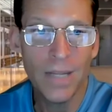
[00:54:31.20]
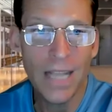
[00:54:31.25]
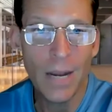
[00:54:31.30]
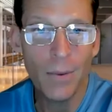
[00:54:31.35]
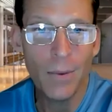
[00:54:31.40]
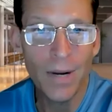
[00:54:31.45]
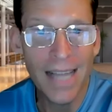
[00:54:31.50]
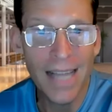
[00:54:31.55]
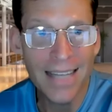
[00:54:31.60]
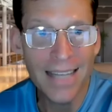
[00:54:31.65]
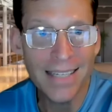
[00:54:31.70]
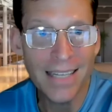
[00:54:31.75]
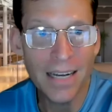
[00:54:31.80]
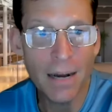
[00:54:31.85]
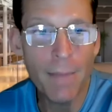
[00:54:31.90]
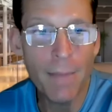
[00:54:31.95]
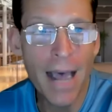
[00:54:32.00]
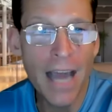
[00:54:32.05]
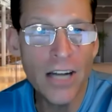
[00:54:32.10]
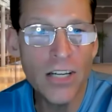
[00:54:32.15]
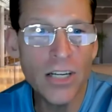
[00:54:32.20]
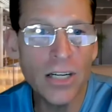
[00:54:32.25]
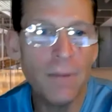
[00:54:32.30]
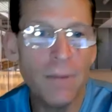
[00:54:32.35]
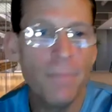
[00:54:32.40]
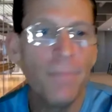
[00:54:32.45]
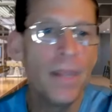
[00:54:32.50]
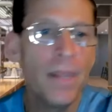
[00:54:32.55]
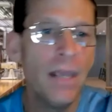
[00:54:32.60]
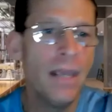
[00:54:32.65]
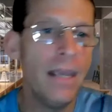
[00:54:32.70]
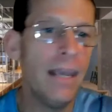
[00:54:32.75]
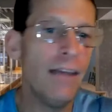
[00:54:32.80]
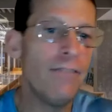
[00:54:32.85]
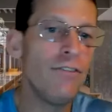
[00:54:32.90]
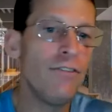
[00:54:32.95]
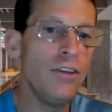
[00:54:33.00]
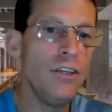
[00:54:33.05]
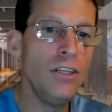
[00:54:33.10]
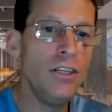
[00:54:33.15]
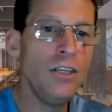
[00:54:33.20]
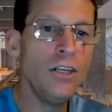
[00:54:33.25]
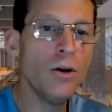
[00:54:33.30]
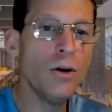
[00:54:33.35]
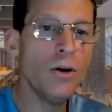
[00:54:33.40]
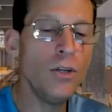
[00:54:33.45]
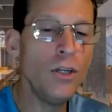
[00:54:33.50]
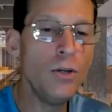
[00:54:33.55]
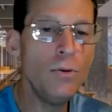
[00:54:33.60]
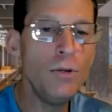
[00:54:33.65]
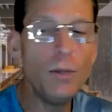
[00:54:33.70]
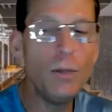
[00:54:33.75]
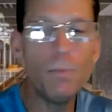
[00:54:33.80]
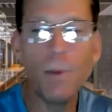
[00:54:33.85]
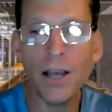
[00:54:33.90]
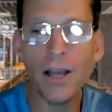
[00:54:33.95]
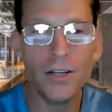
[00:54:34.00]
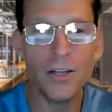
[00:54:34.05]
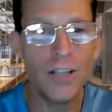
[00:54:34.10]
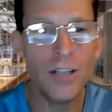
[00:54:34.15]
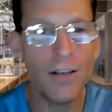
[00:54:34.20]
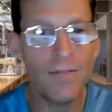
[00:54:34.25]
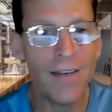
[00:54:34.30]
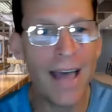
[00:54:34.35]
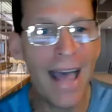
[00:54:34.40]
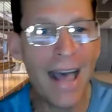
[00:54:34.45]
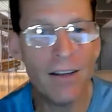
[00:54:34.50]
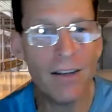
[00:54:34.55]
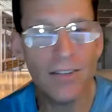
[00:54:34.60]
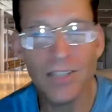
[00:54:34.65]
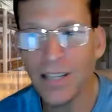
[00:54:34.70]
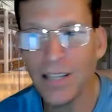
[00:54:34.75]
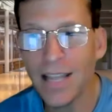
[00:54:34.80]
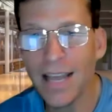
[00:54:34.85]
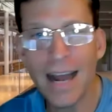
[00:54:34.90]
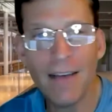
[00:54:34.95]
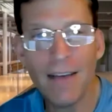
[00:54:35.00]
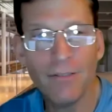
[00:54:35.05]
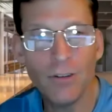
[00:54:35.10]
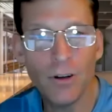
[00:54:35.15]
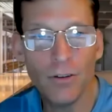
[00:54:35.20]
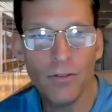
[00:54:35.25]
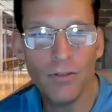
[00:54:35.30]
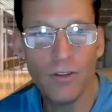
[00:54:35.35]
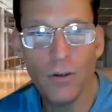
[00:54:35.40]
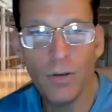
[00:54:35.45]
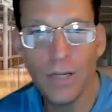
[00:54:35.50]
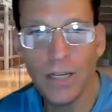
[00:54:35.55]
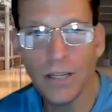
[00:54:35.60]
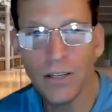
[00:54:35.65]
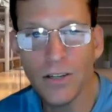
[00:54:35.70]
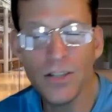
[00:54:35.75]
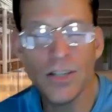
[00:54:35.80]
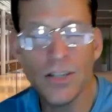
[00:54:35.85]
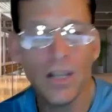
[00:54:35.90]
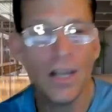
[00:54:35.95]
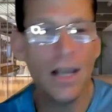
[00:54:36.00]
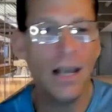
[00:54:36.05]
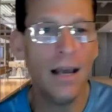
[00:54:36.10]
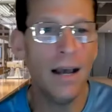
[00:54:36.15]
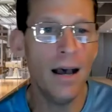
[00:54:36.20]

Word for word: when they realize it. Imagine if you know you you bought yourself a house and then after a few years,